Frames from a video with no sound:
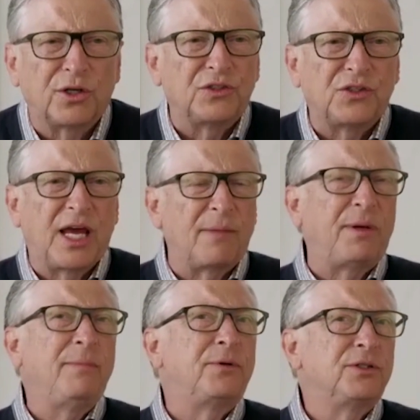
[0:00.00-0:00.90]
is to get
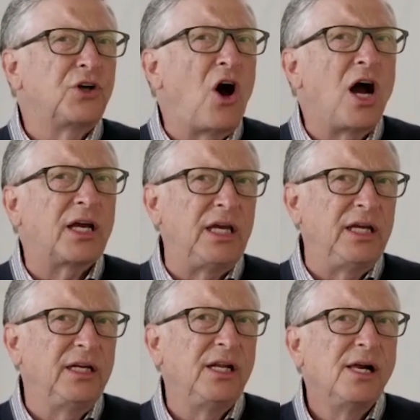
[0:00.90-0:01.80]
people
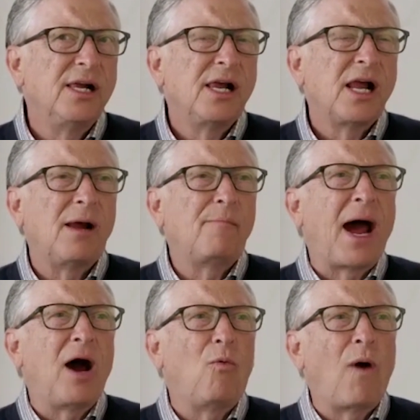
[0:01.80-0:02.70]
talking
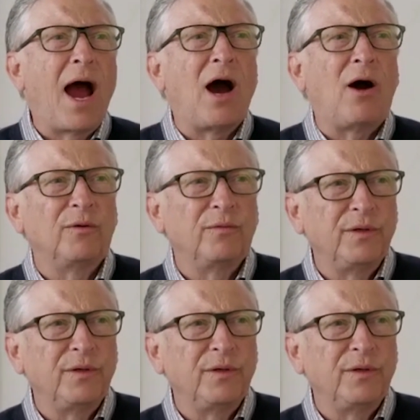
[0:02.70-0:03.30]
about, wow,